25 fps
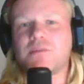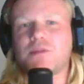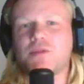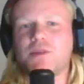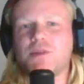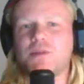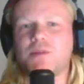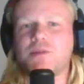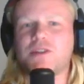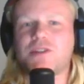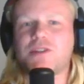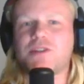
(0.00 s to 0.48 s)

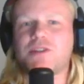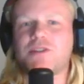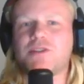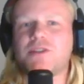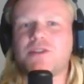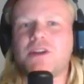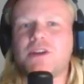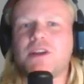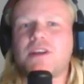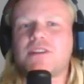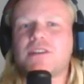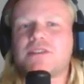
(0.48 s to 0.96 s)

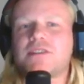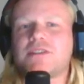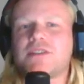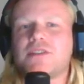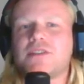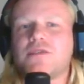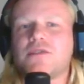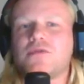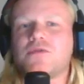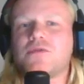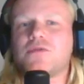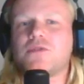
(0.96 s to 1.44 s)
perimeter.
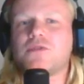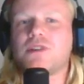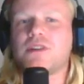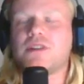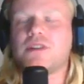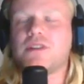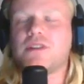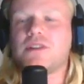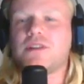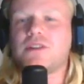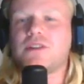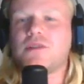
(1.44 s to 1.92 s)
So,
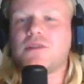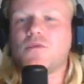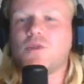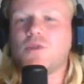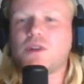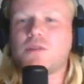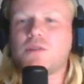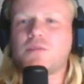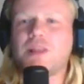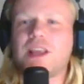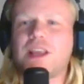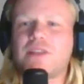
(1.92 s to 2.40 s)

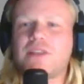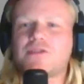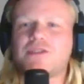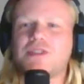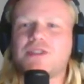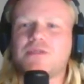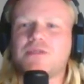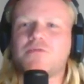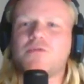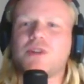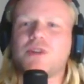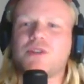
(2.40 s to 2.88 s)
what players
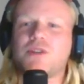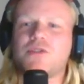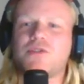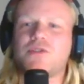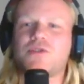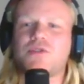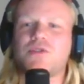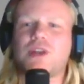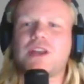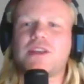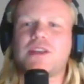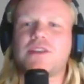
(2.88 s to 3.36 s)
were you
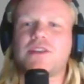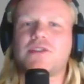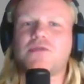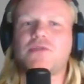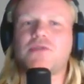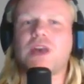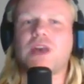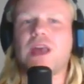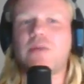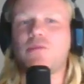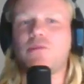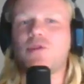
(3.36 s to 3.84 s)
trying
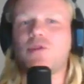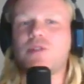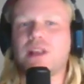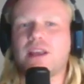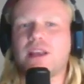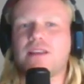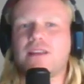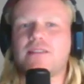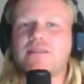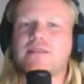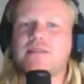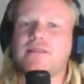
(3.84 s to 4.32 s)
to
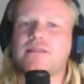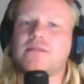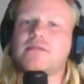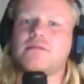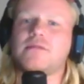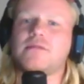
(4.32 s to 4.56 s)
emulate?